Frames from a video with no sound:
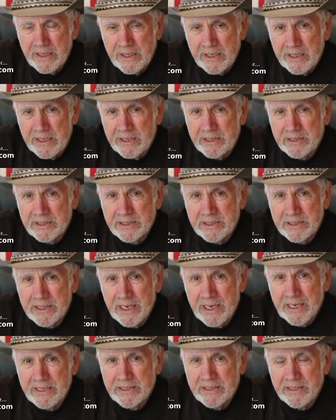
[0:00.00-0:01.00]
It is
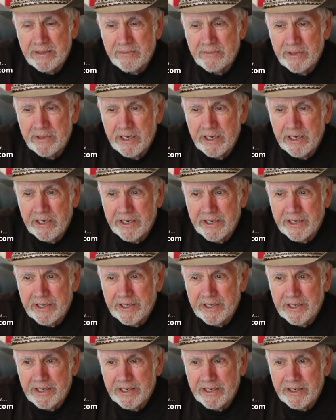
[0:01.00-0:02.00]
not immediately
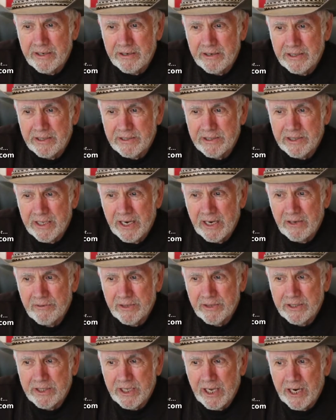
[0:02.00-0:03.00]
clear as to how
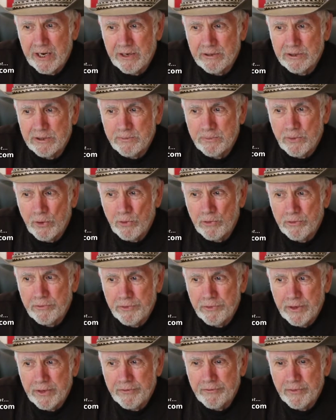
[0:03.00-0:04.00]
the tires broke
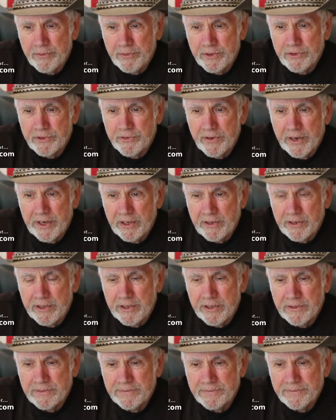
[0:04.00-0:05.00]
free from the
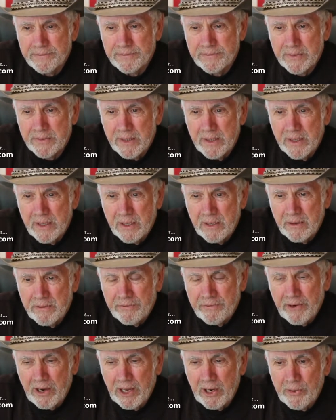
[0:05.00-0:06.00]
trailer.
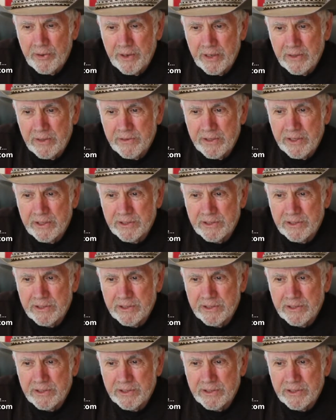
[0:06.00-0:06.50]
Following the